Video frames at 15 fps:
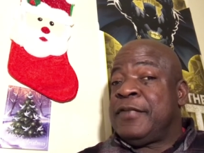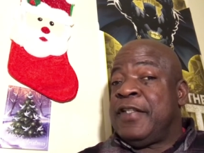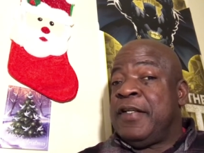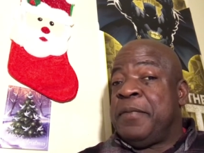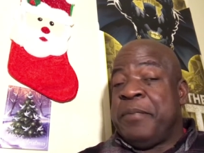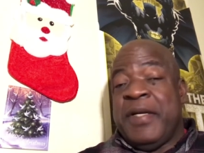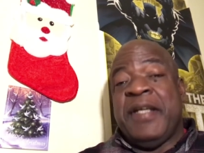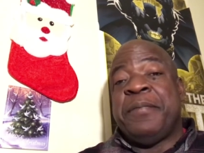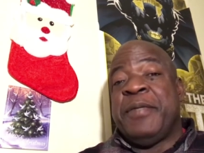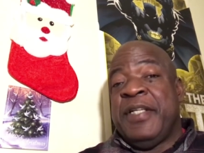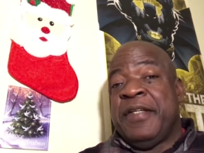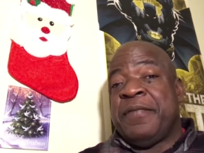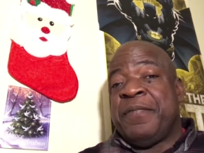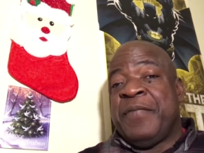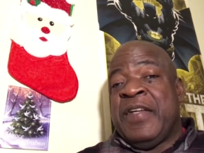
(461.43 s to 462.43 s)

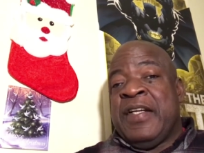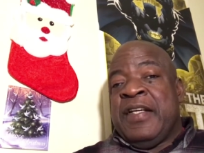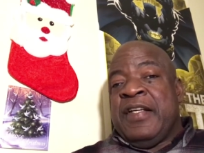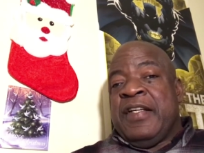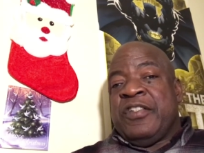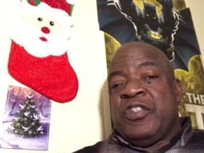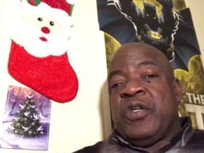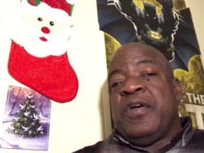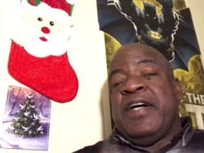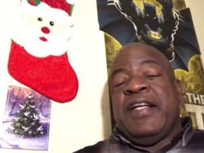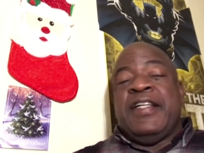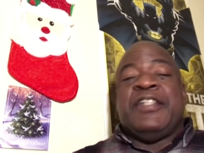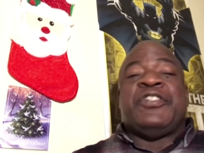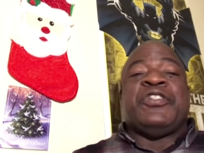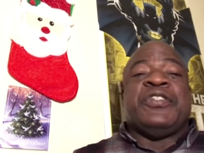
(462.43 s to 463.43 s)
Maybe. So I'll
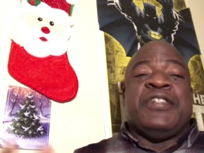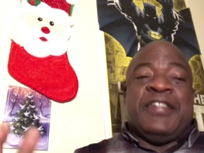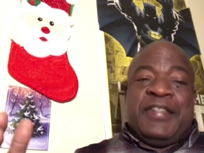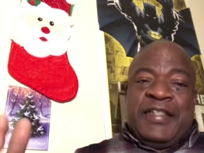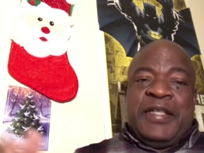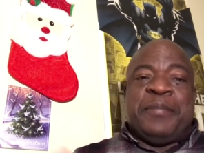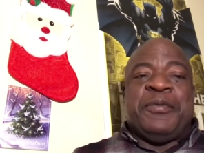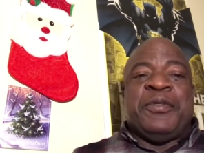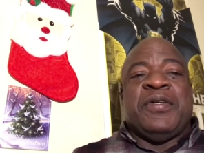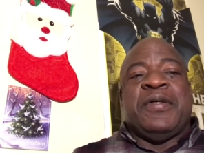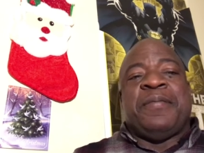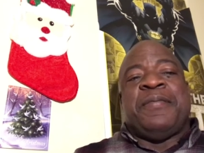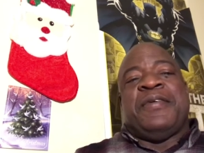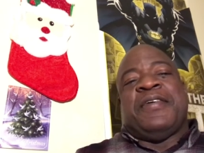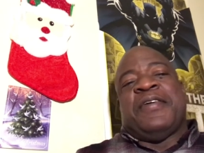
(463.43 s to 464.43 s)
let you know, keep you
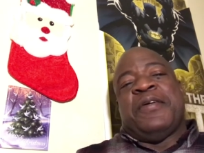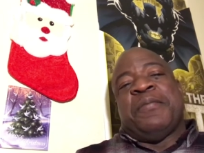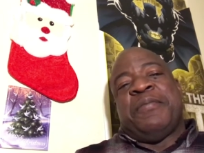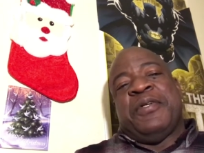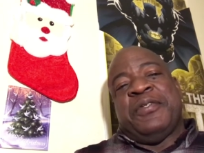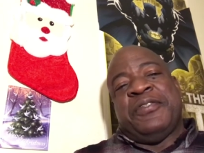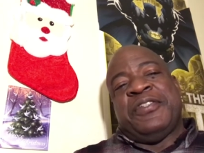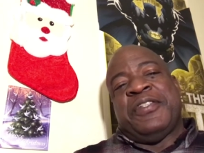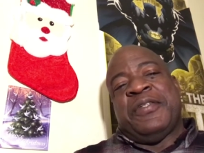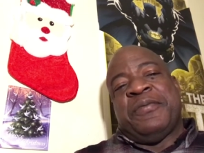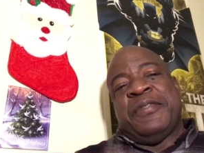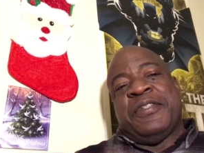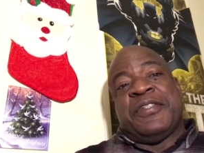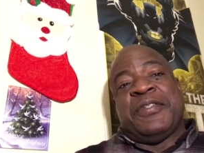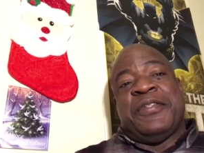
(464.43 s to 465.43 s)
up um, posted on
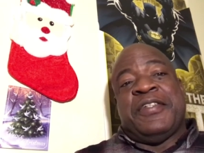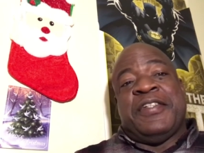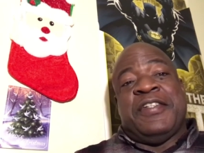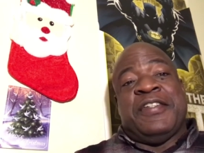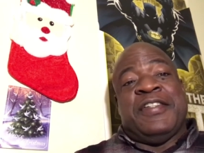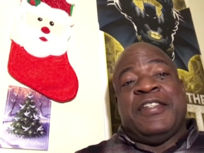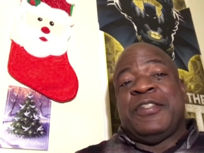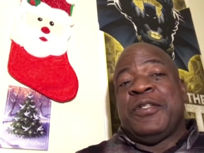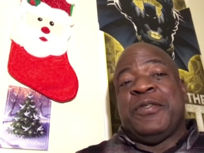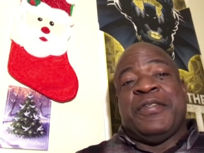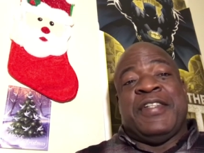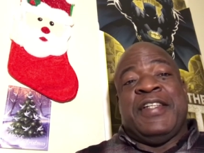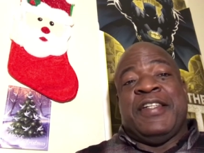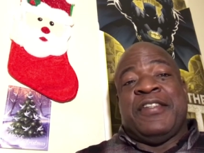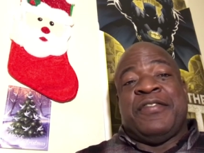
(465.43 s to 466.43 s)
what's going on. This whole
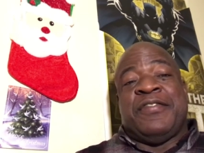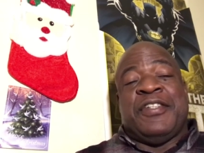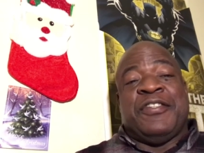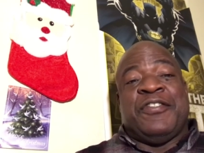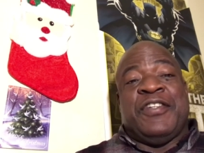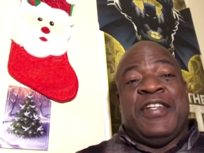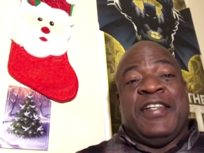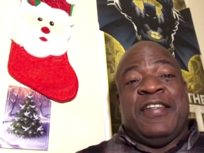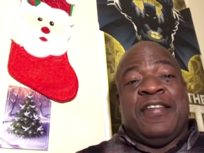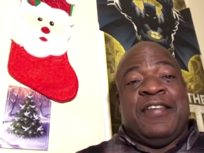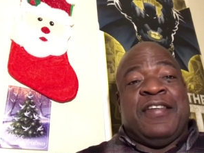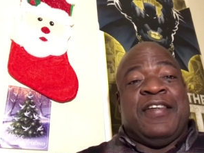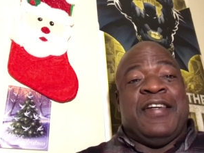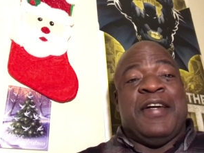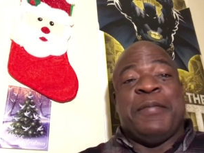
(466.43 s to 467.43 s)
thing is frustrating.
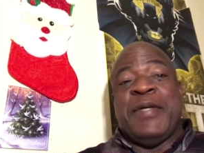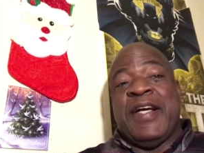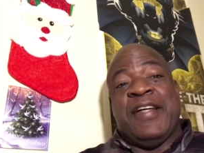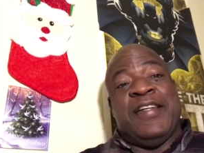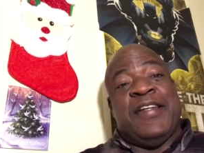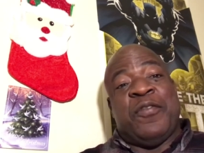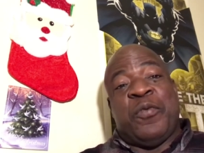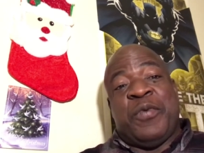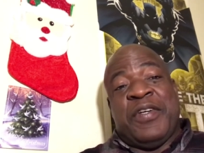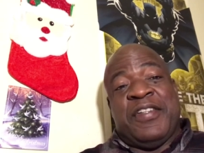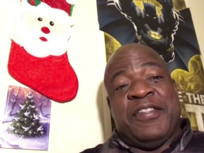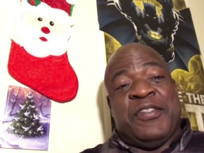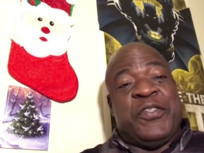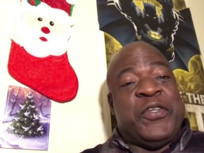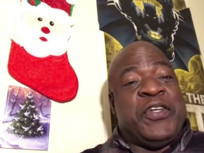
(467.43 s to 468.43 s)
I mean, I never worked
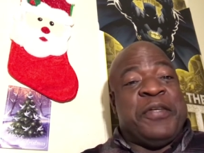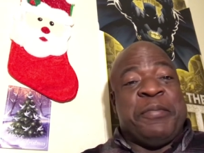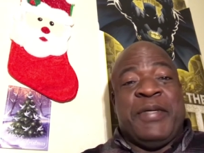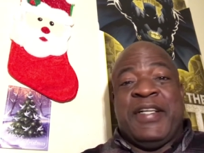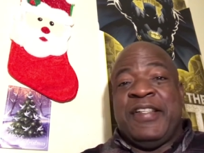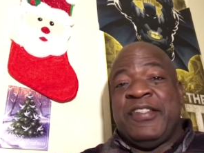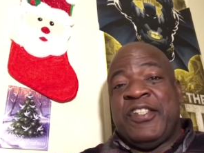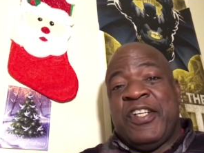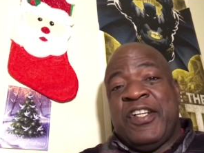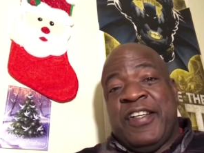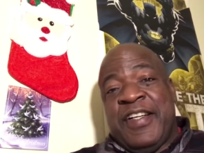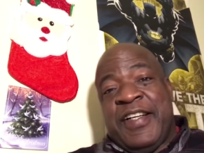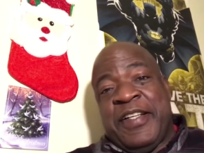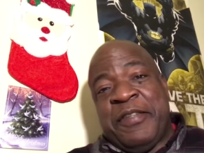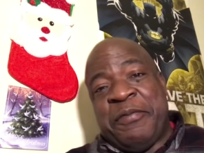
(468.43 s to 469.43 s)
this hard in my entire
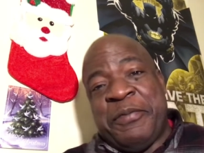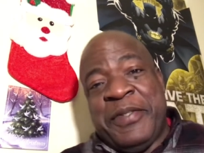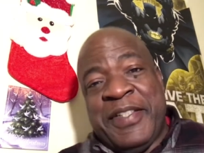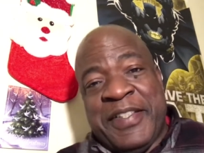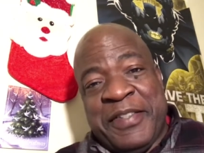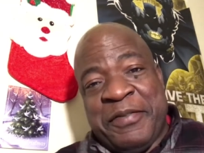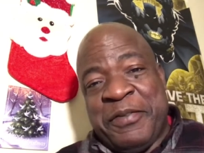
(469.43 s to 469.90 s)
life, man. I'm,